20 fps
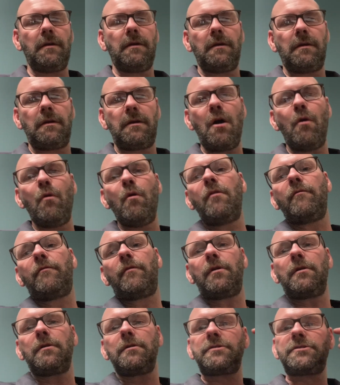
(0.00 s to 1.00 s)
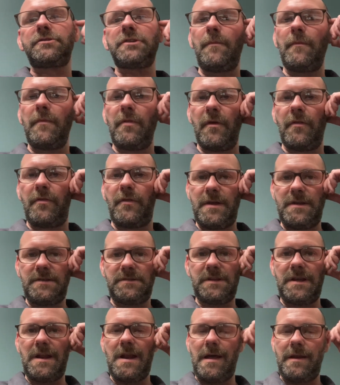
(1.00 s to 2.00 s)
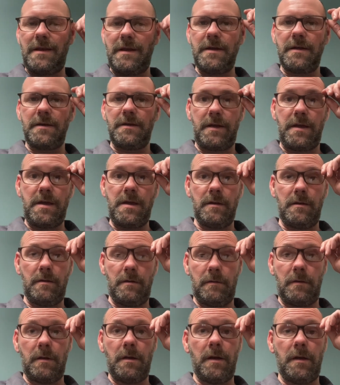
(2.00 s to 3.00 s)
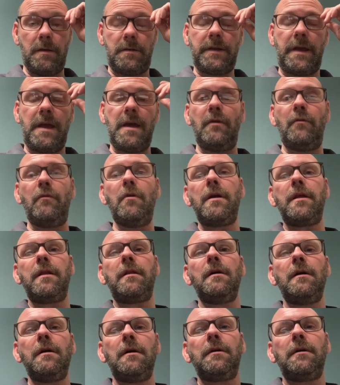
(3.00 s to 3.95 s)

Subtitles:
go over some of the things that I did to get it running.